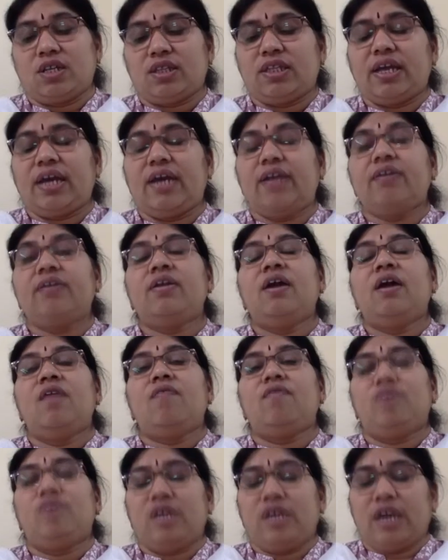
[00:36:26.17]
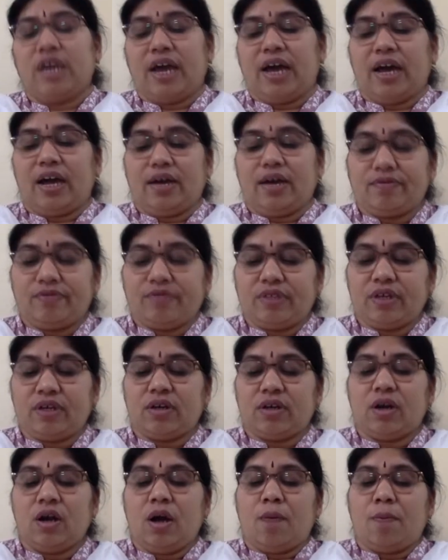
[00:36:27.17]
Then we have
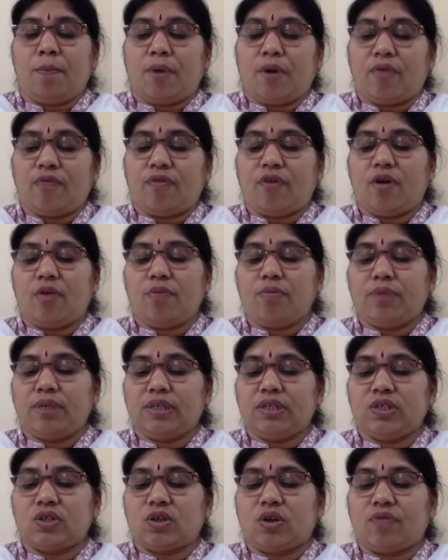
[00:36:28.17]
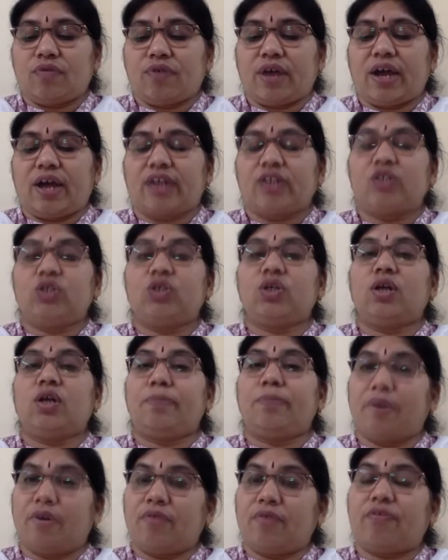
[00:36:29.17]
the performance of actual
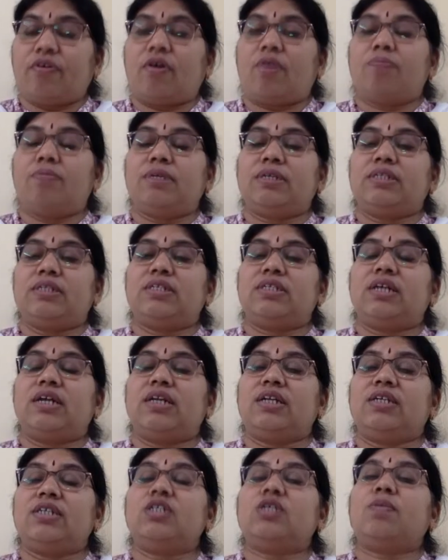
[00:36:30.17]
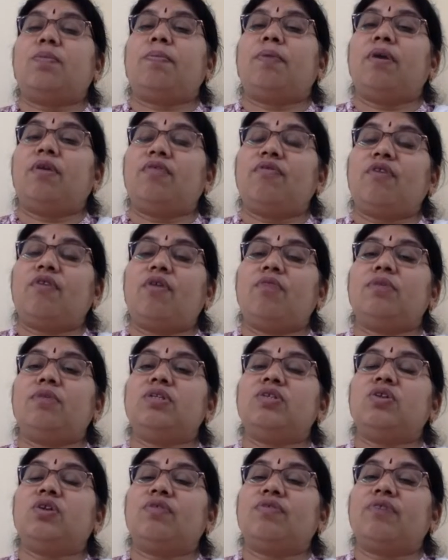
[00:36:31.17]
performance, that is the
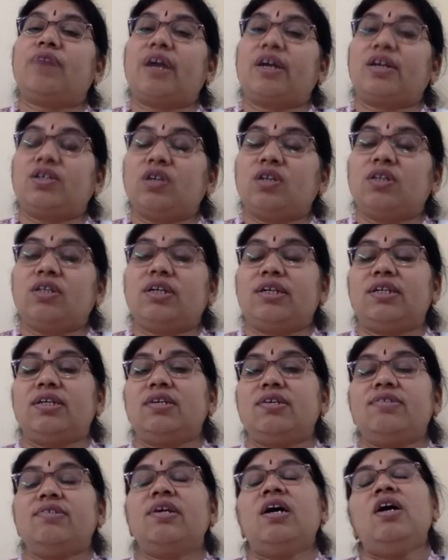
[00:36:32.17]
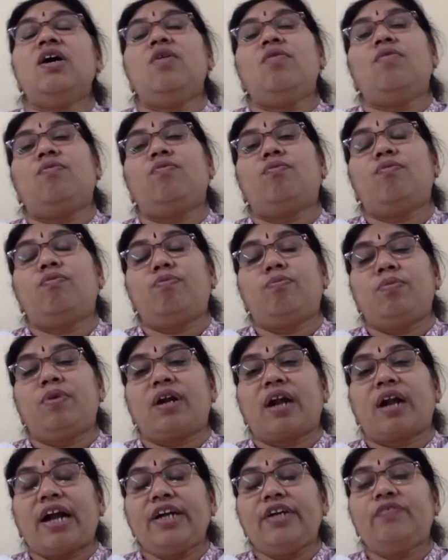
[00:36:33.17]
performance of actual, that is
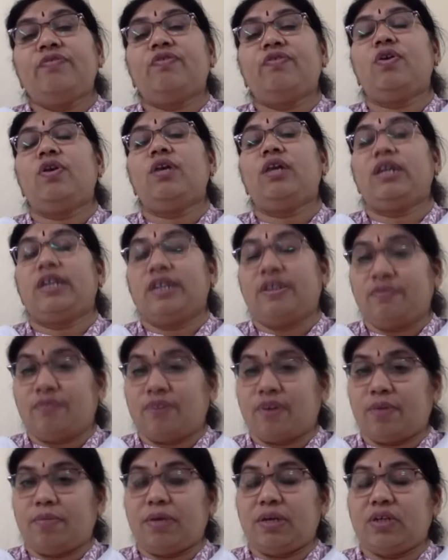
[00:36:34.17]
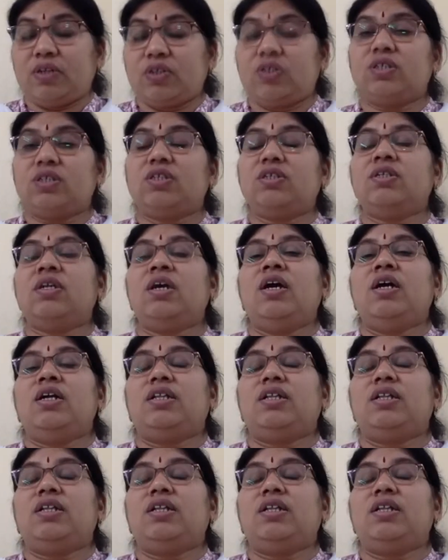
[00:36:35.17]
rightful information,